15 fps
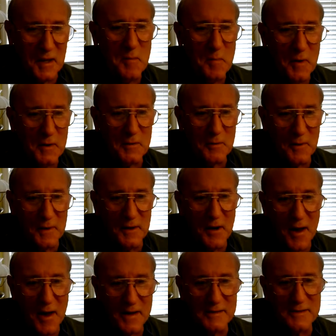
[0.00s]
but this looks
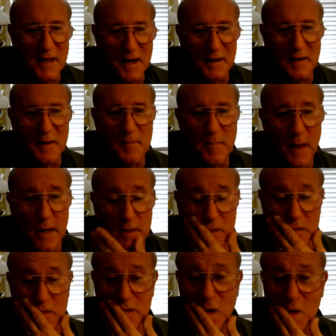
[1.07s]
like the same picture in
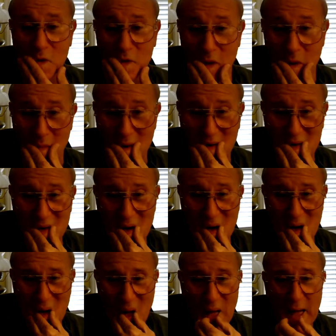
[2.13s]
there exactly. I
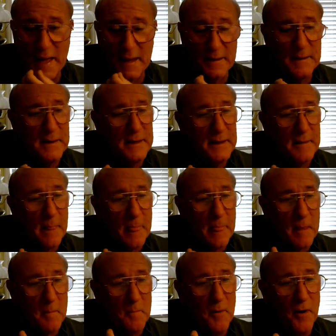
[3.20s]
just noticed that myself.
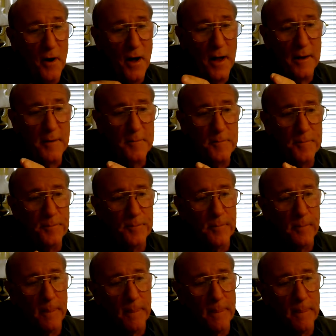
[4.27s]

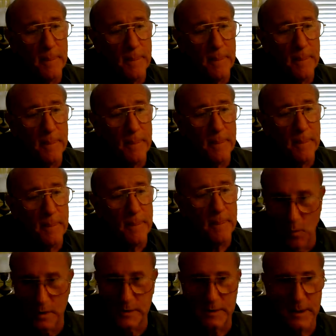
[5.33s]
But
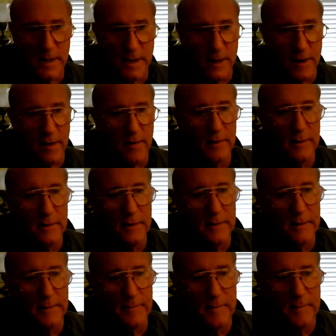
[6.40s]
let's look at
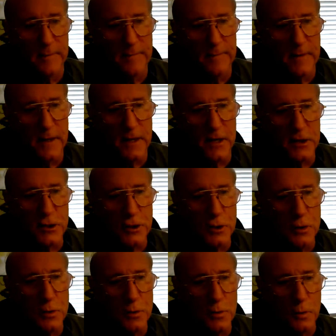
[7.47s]
where.
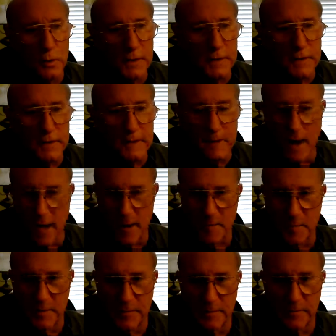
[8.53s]
As you look at the
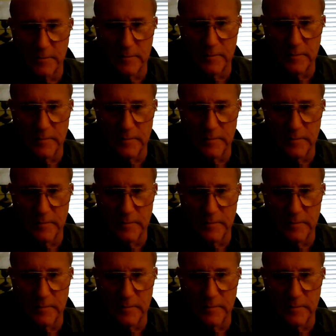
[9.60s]
top,